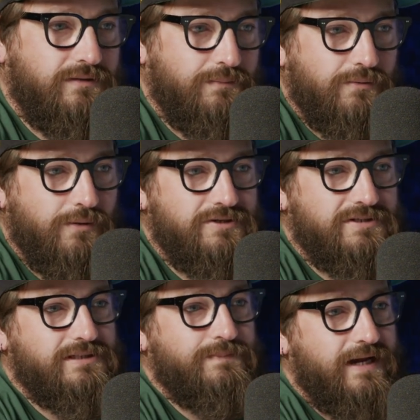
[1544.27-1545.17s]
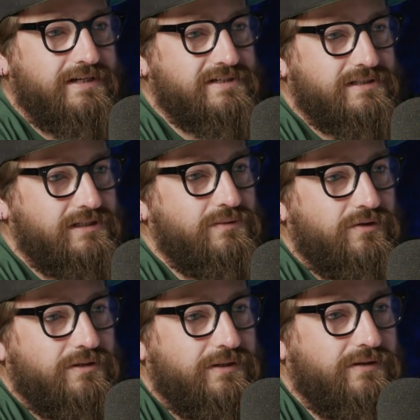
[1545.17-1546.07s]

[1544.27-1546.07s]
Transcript: the promotions pages that you want to be.